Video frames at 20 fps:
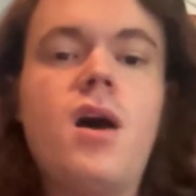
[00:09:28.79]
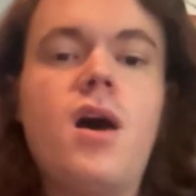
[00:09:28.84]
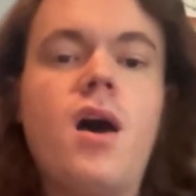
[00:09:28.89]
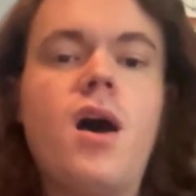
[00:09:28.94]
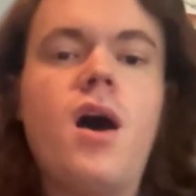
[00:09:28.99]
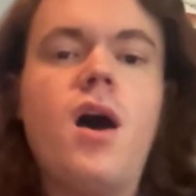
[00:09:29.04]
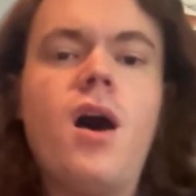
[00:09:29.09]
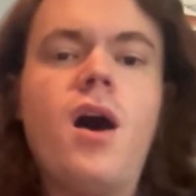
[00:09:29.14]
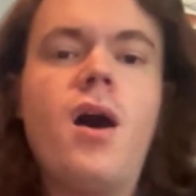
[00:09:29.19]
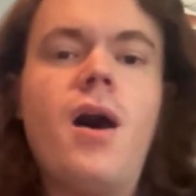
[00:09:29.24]

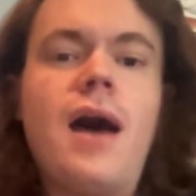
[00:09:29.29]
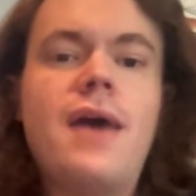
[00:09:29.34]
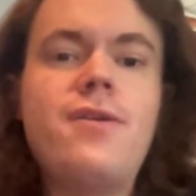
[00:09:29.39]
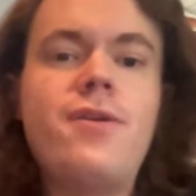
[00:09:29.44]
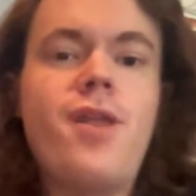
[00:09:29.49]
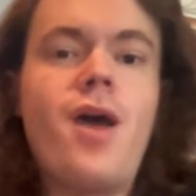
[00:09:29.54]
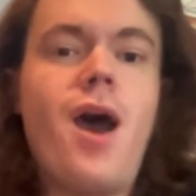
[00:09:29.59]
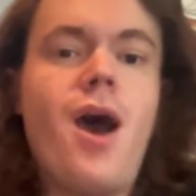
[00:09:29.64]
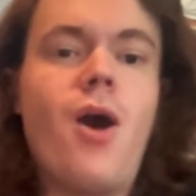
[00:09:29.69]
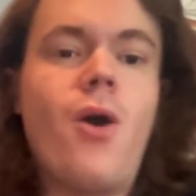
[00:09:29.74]
I
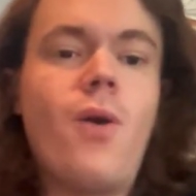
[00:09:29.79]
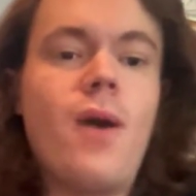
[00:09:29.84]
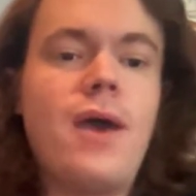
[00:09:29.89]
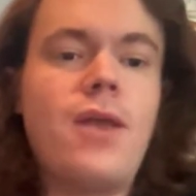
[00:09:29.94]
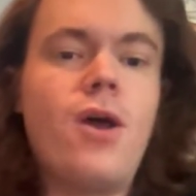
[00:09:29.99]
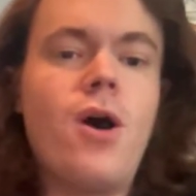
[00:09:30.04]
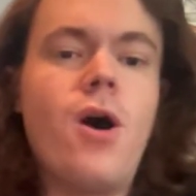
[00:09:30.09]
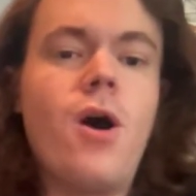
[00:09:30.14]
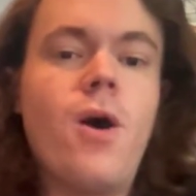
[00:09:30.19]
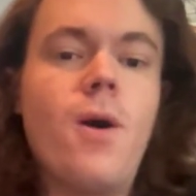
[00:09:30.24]
don't know
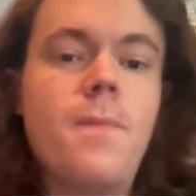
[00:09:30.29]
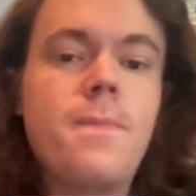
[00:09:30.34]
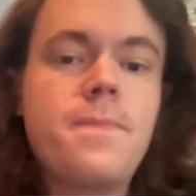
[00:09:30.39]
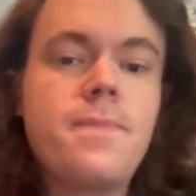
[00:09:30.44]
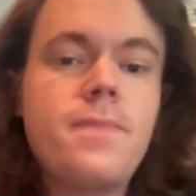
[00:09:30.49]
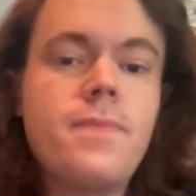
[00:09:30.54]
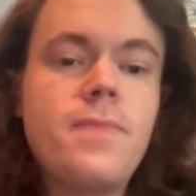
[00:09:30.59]
at all.